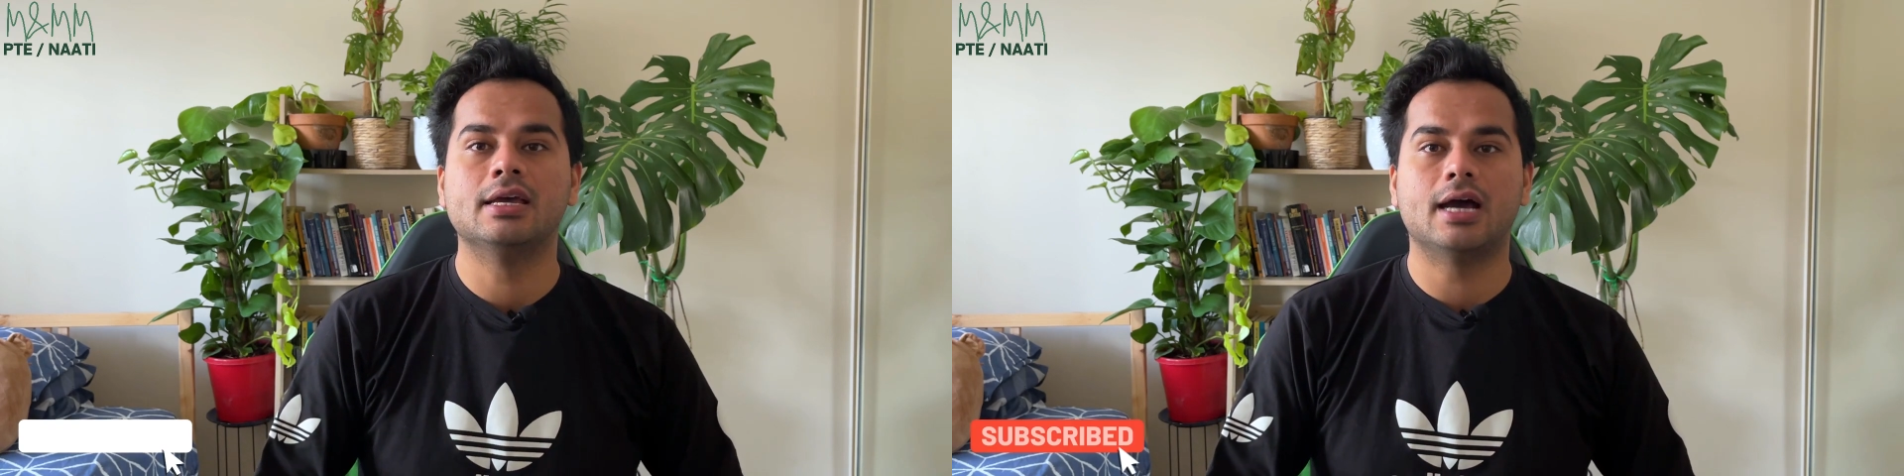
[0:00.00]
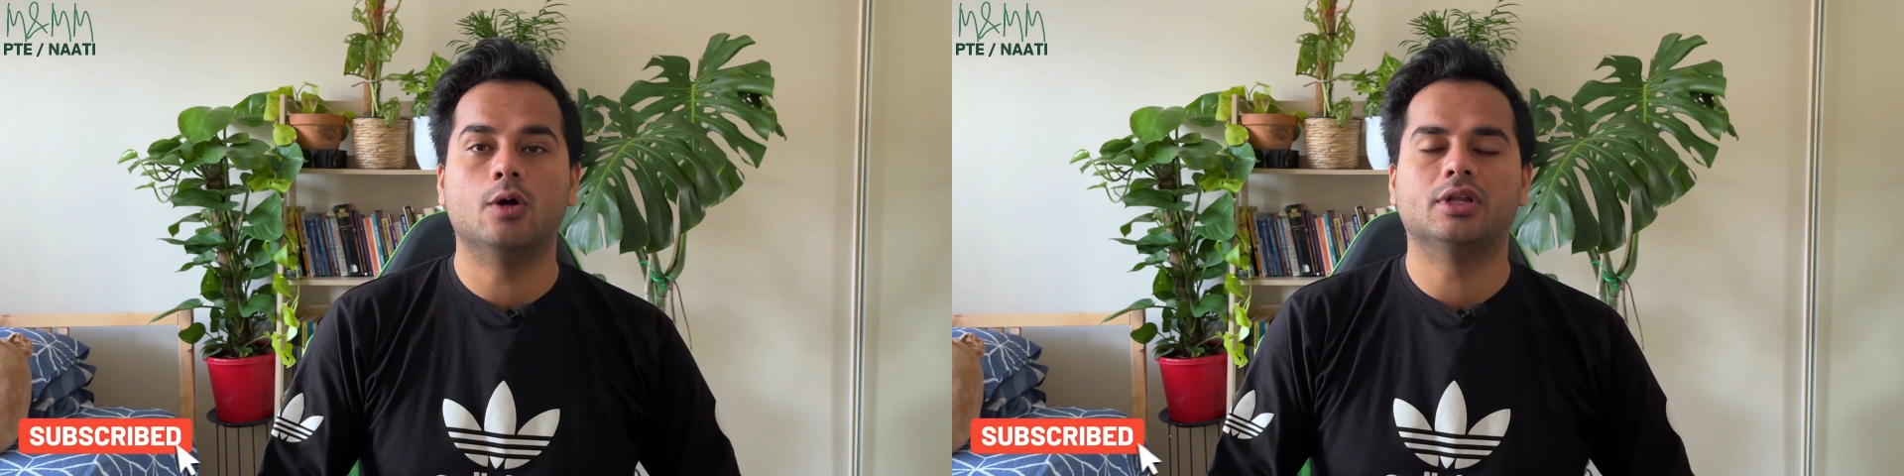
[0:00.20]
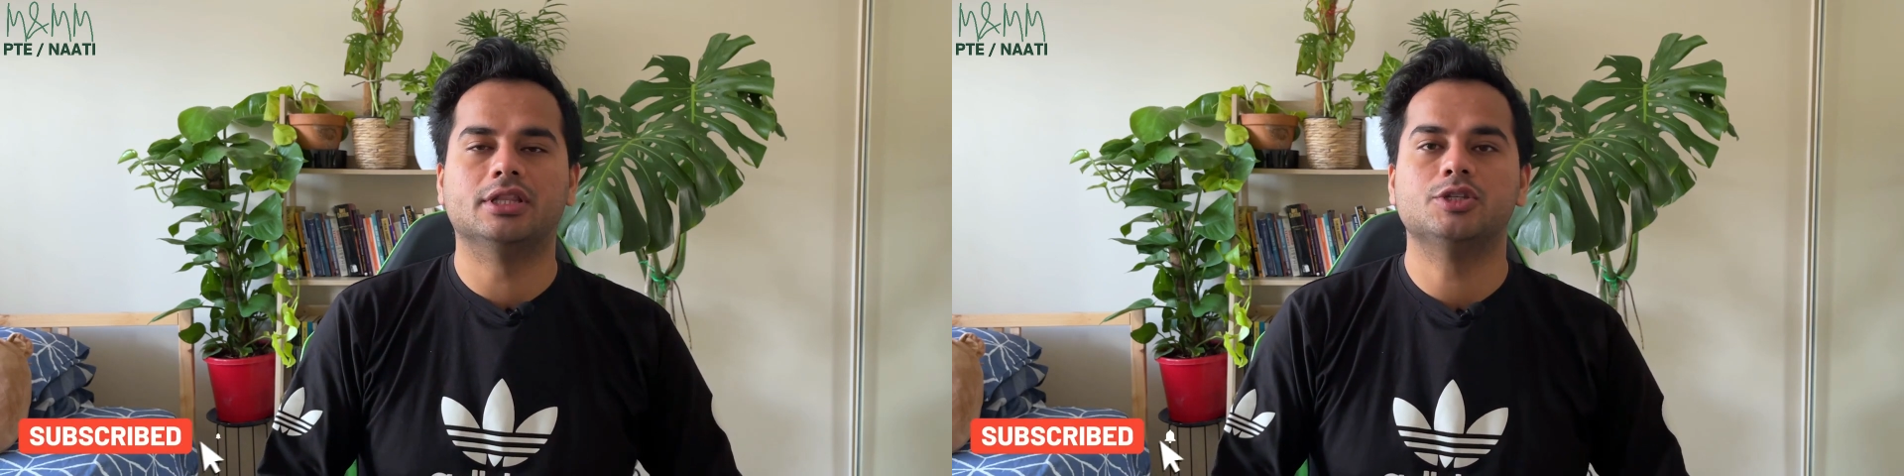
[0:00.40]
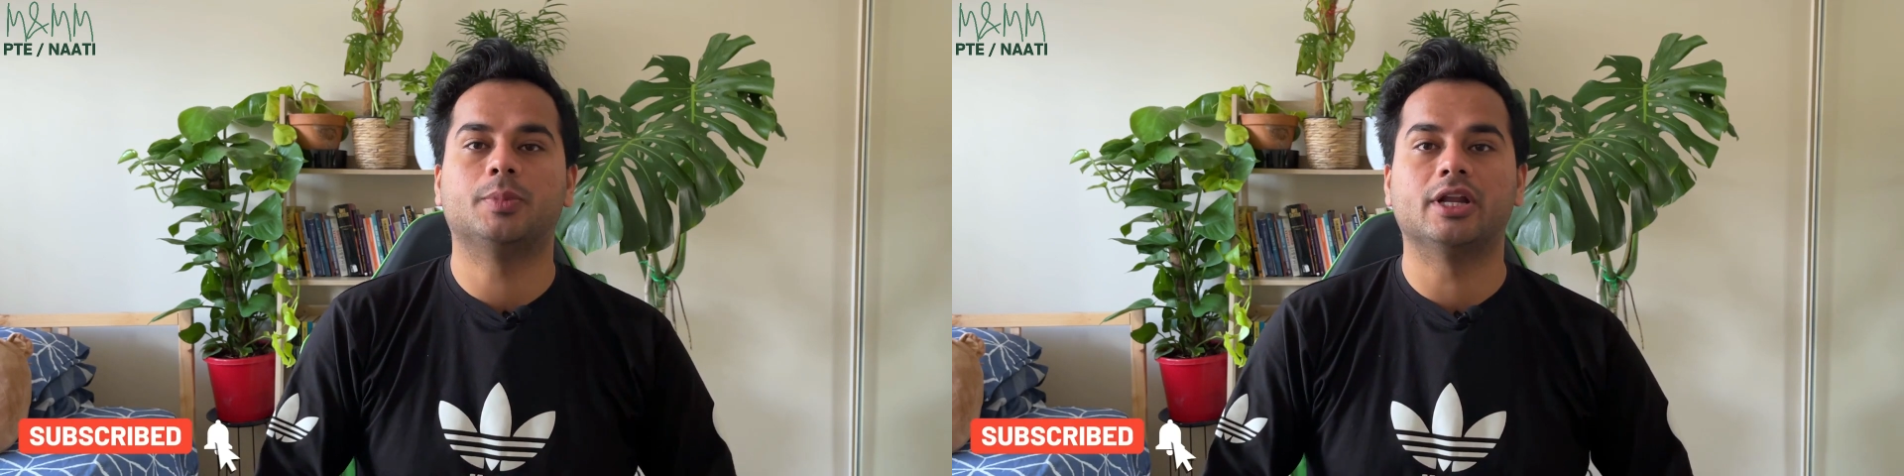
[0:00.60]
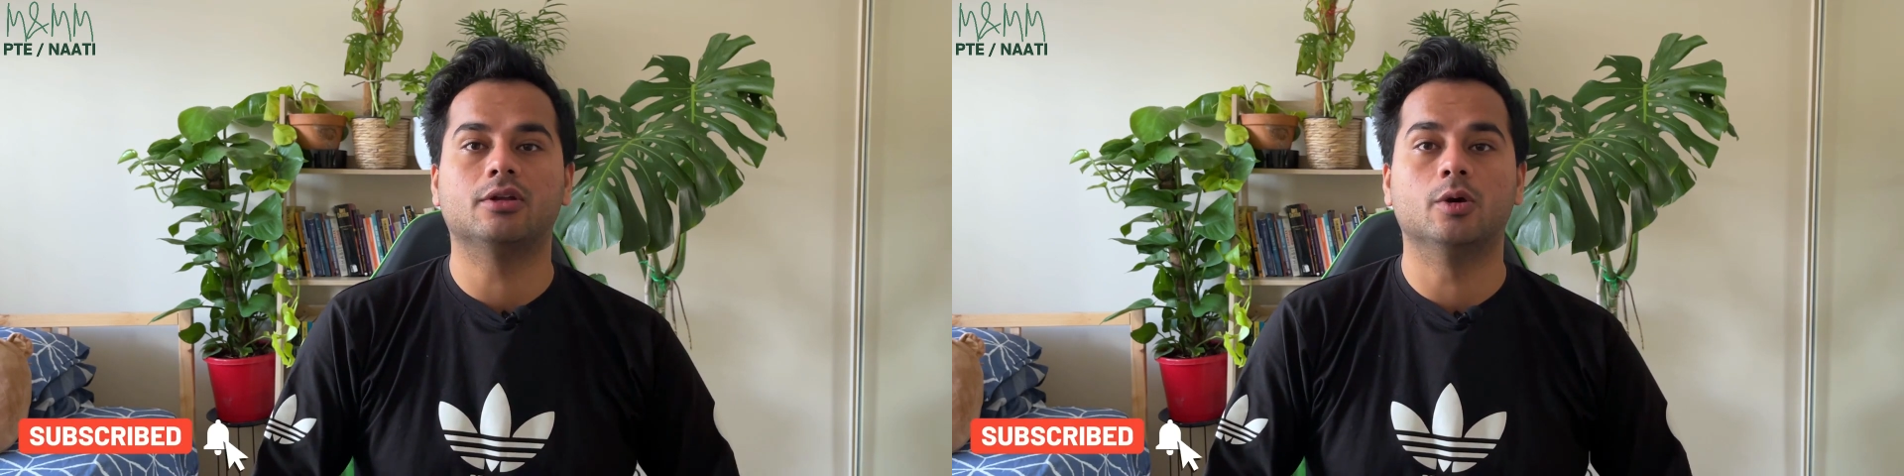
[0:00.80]
out in this
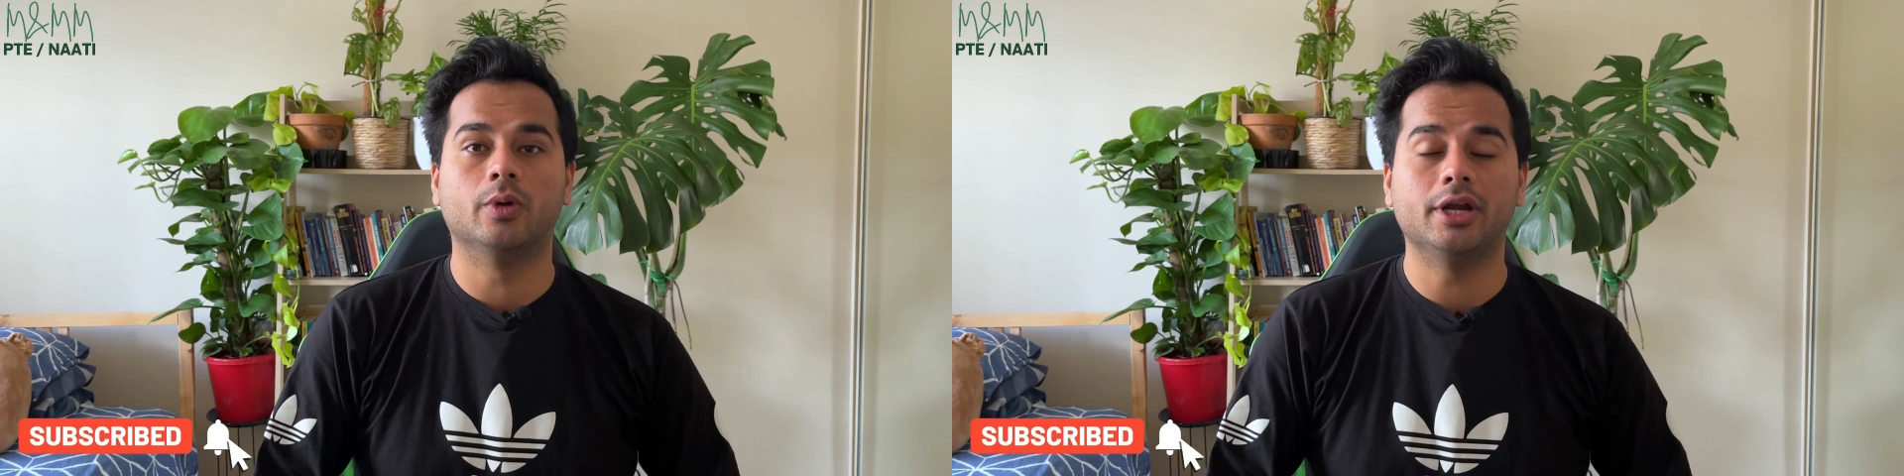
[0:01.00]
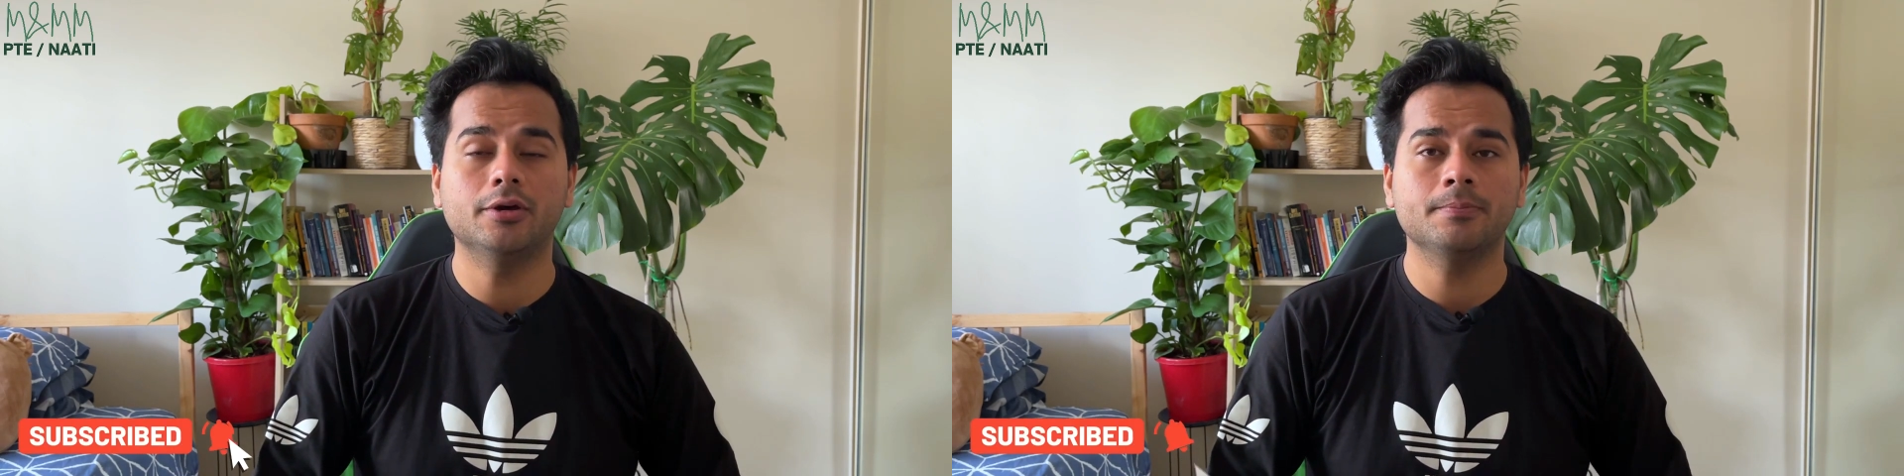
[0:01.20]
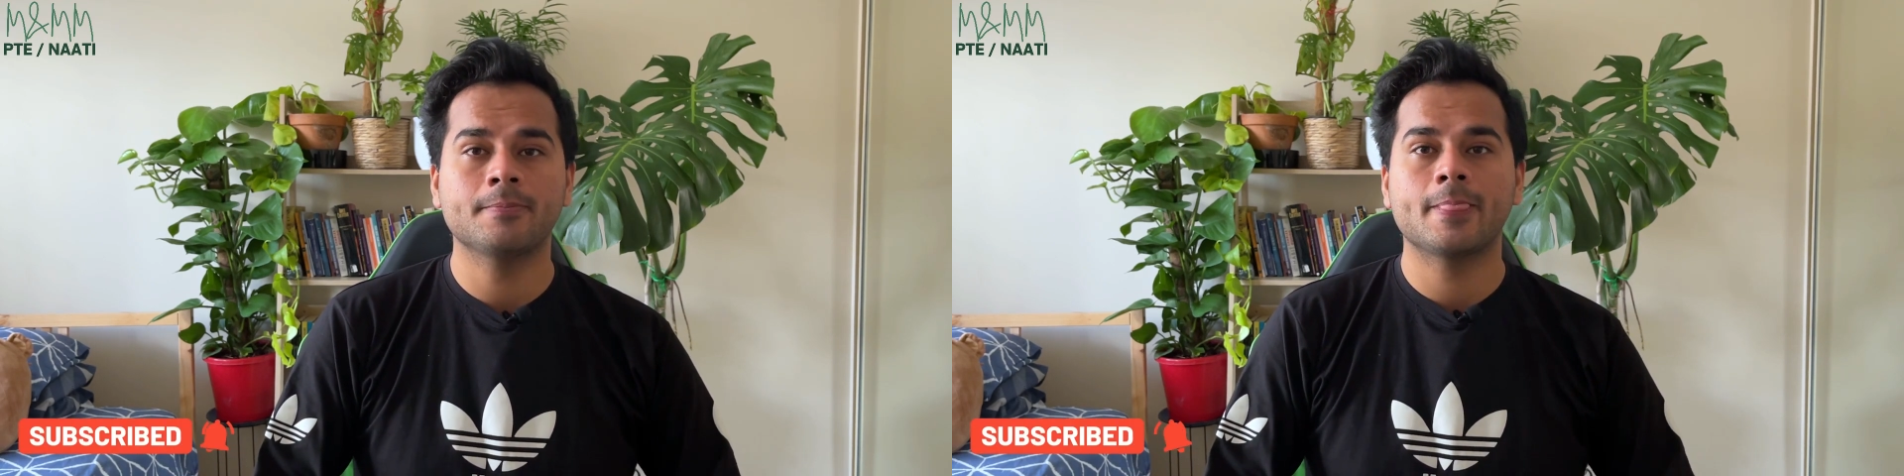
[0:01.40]
particular video.